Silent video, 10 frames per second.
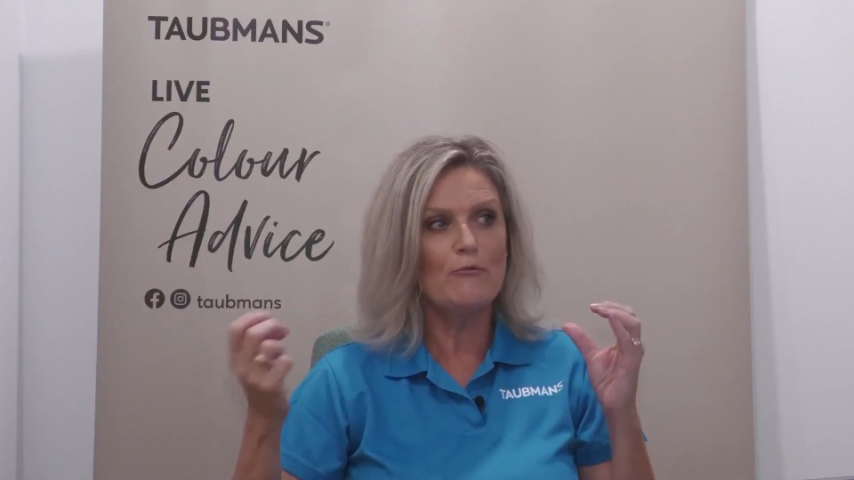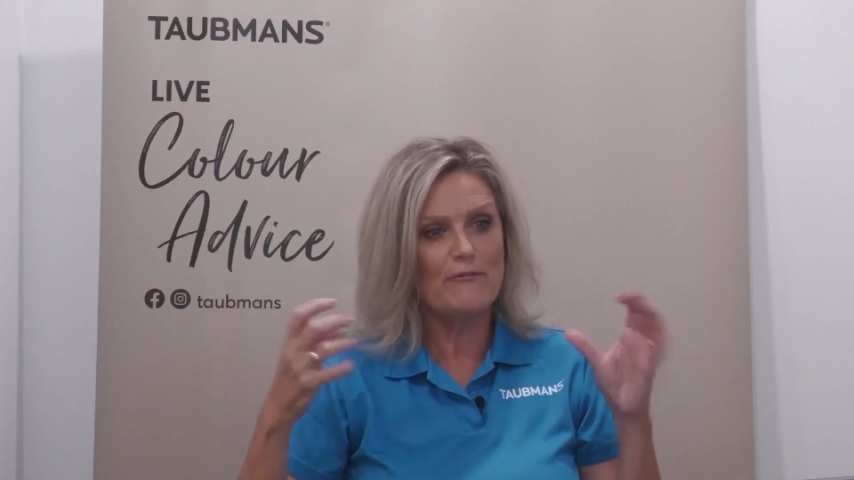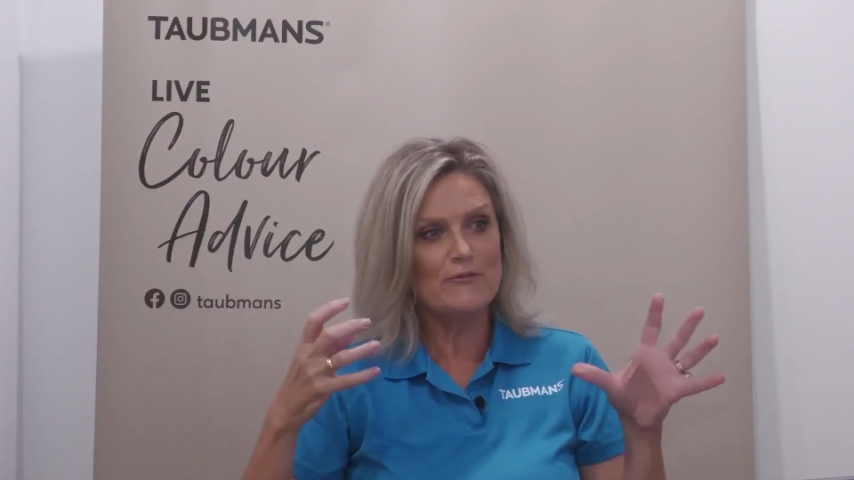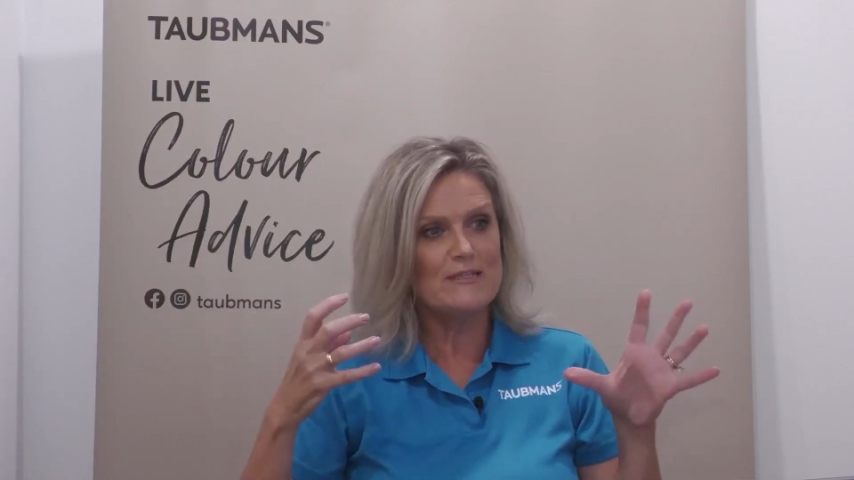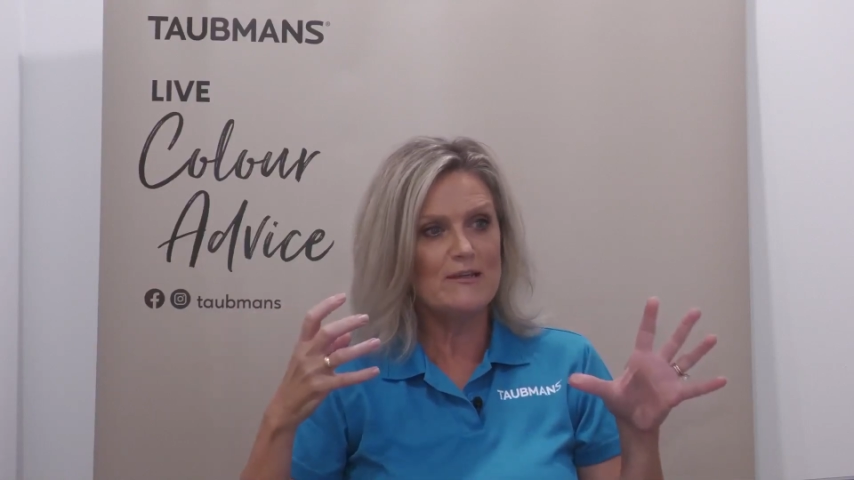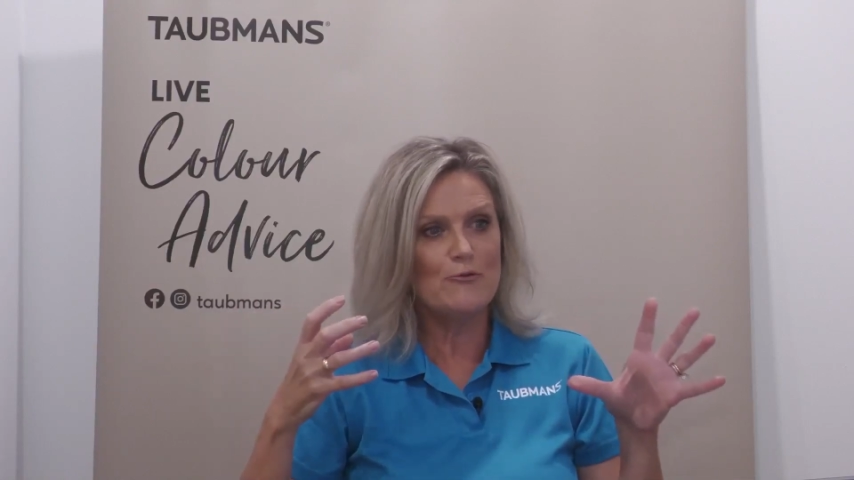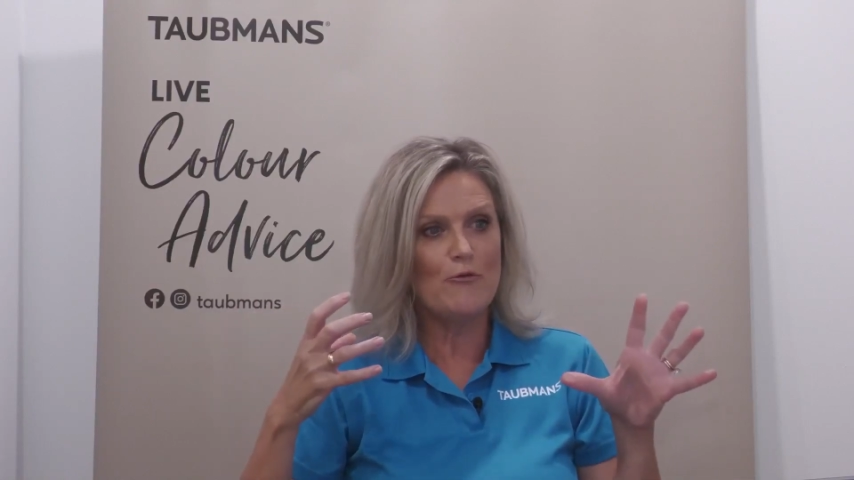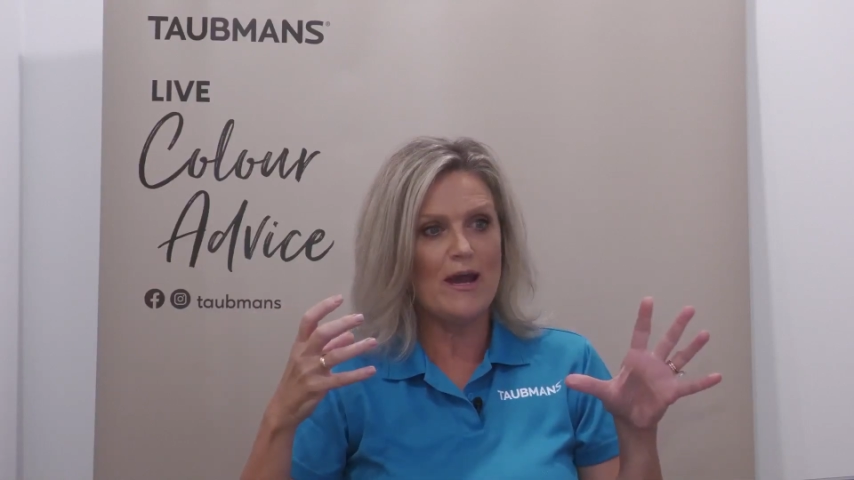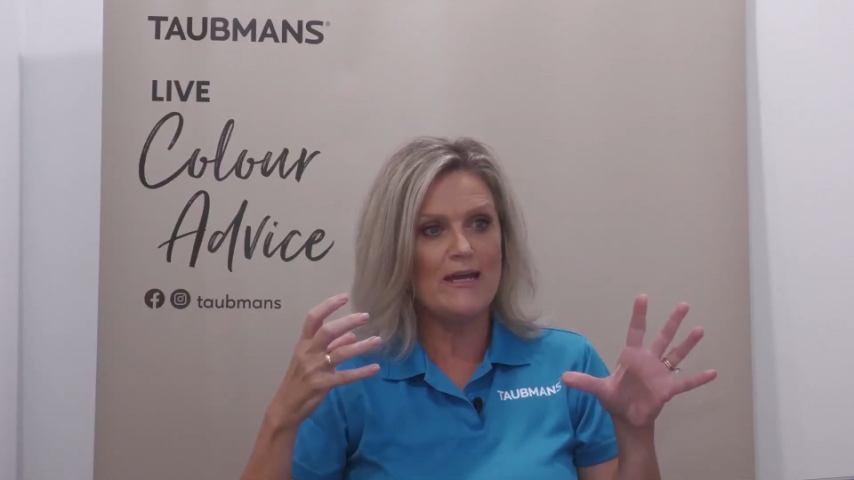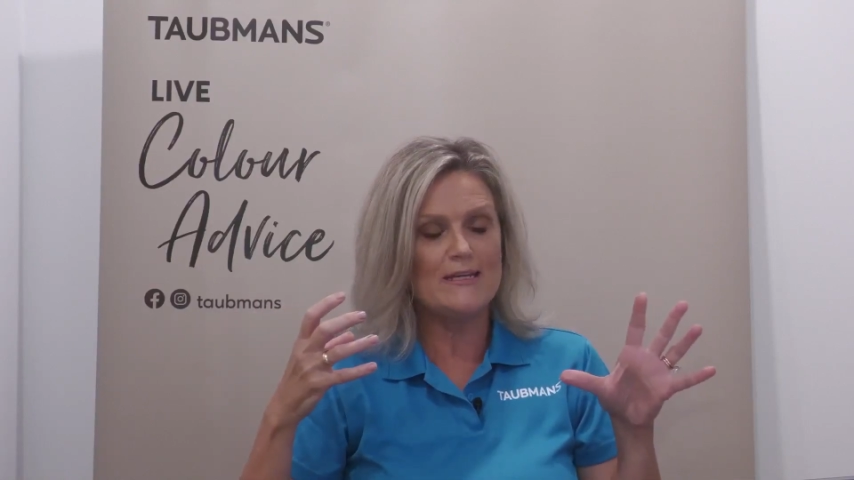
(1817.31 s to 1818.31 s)
referencing
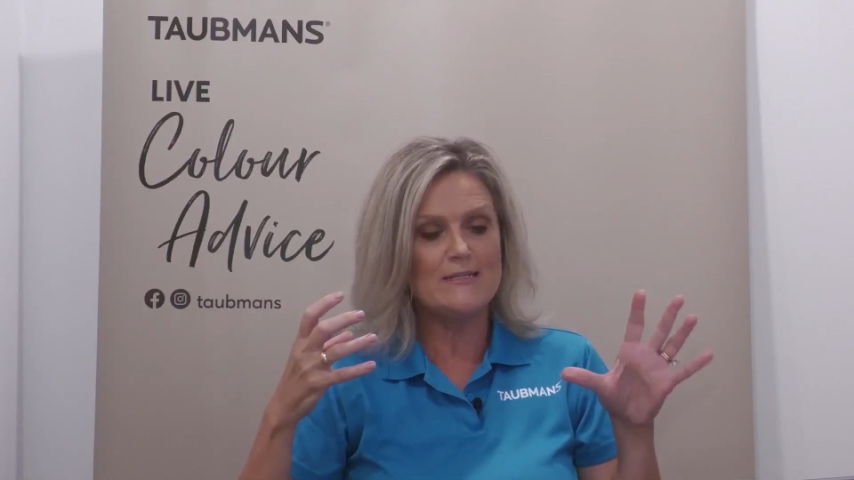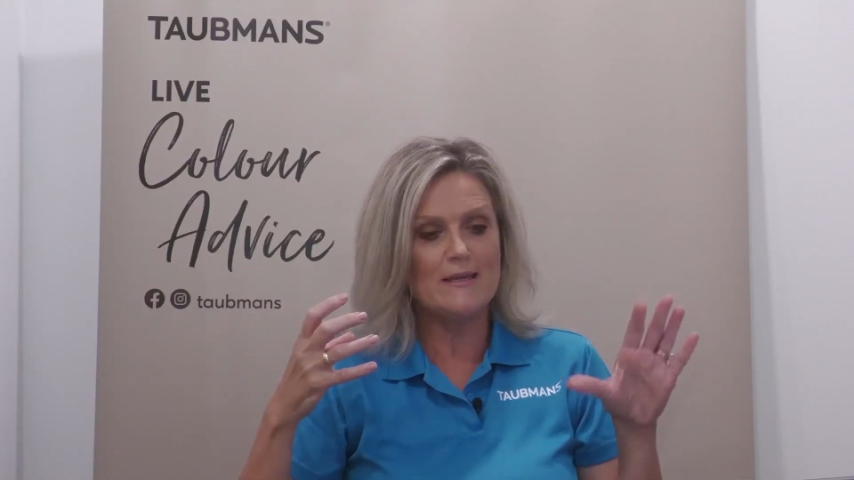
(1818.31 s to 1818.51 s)
greys